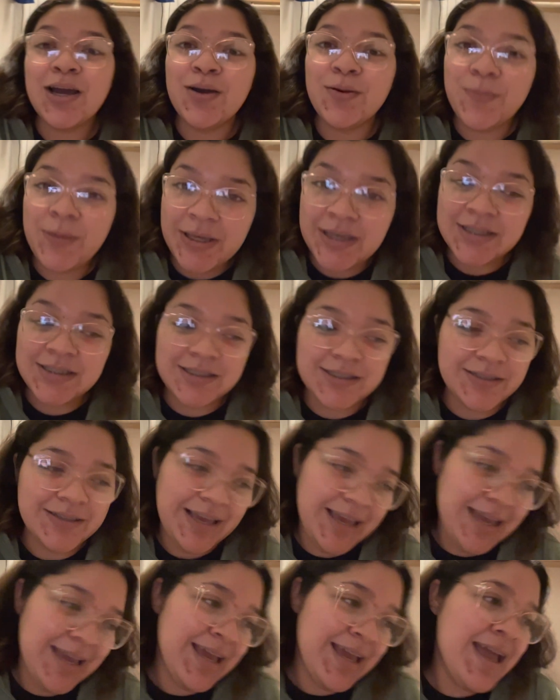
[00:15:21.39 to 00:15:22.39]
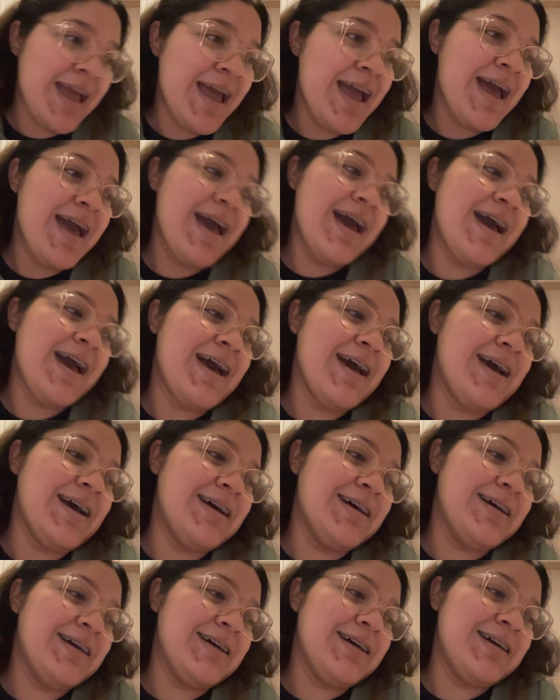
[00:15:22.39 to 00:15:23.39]
obese okay
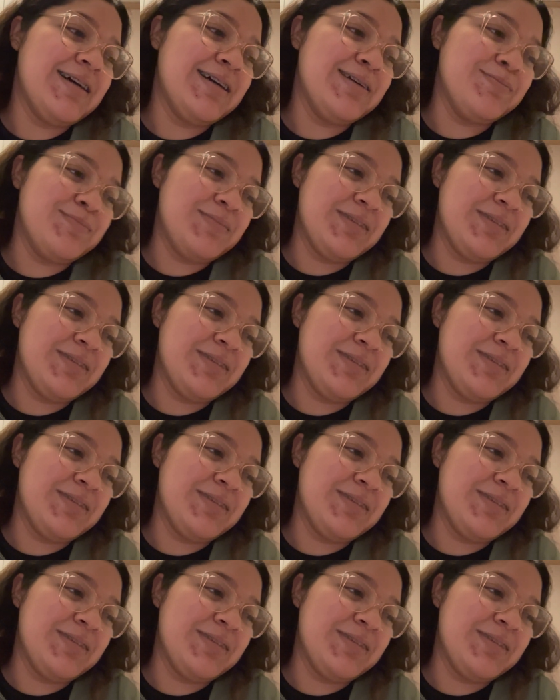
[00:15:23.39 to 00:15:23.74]
um